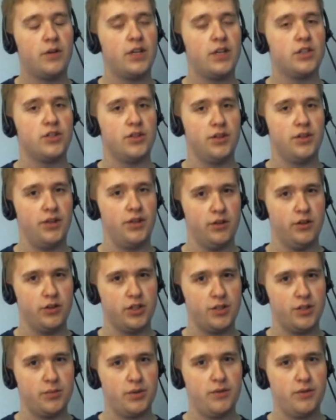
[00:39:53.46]
the
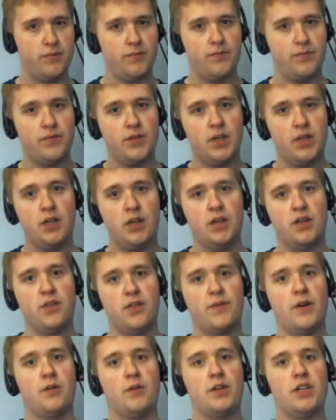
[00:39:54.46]
foundation's leadership.
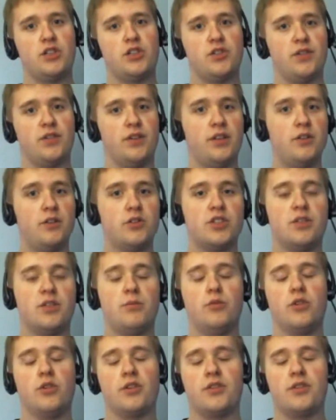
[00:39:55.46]
And the
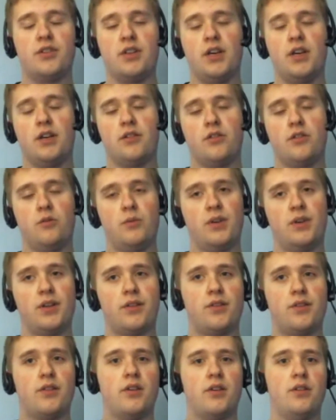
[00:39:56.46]
foundation's leadership works
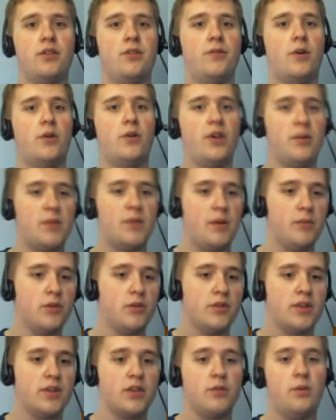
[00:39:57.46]
together with the
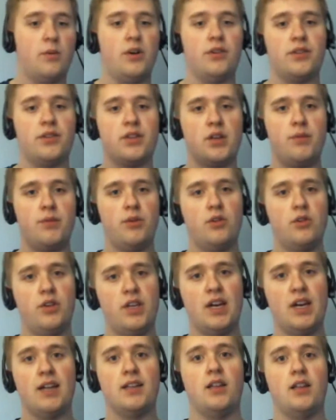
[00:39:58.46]
voting members as well as the
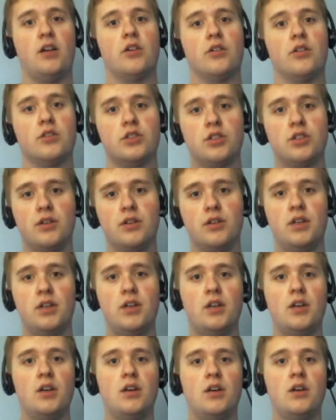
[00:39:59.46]
community at
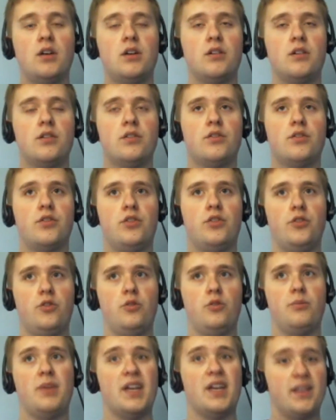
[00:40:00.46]
large
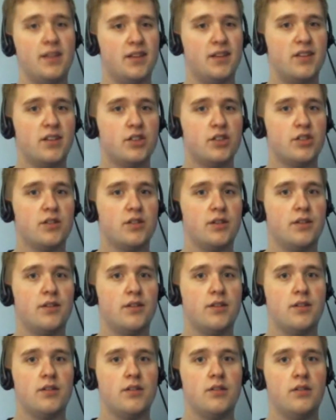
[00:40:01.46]
to make
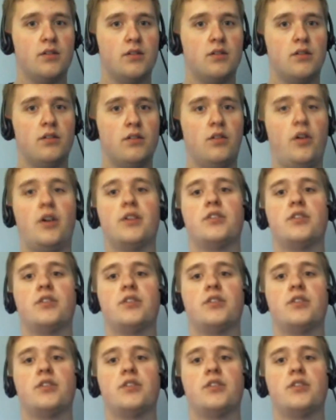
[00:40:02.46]
decisions,